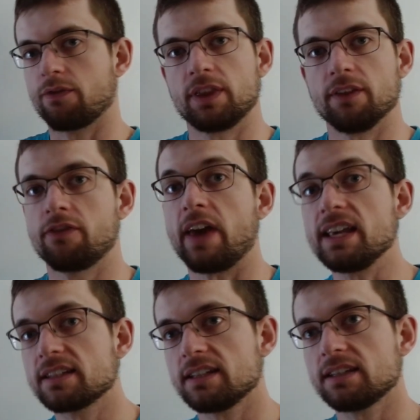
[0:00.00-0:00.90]
the
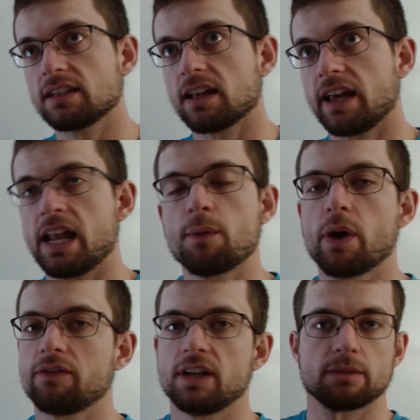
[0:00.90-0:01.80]
faces in
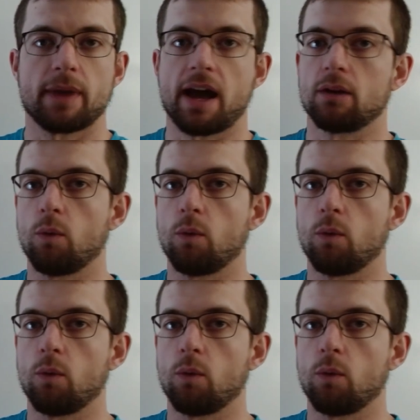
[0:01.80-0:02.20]
MOF doesn't matter.